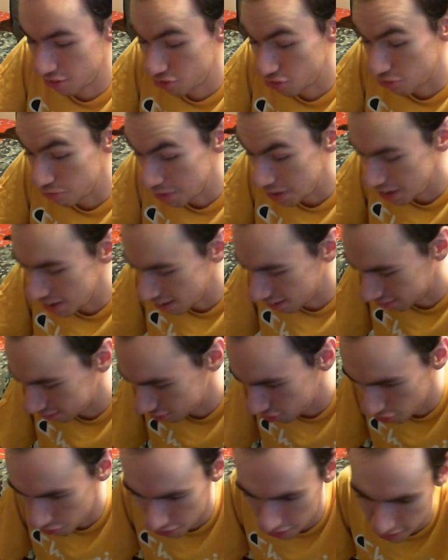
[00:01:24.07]
to me
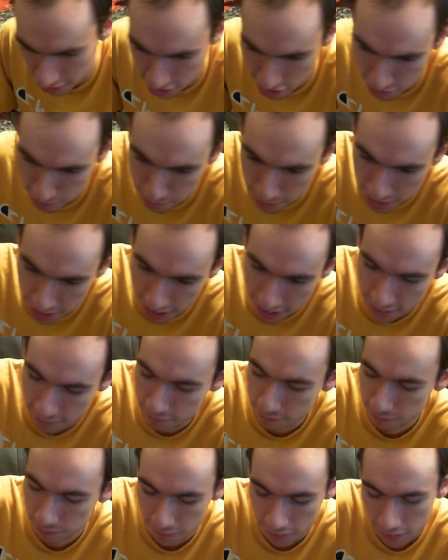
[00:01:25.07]
doing this, but
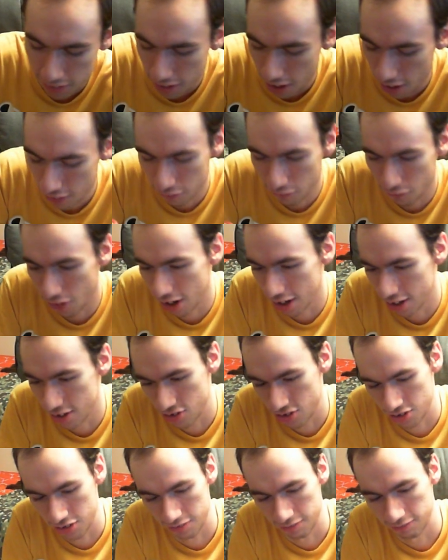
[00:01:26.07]

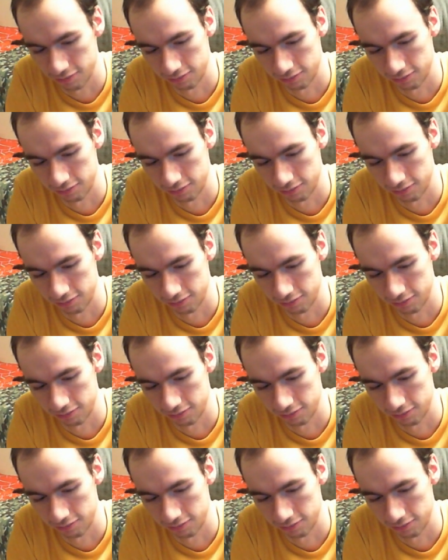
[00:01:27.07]
otherwise,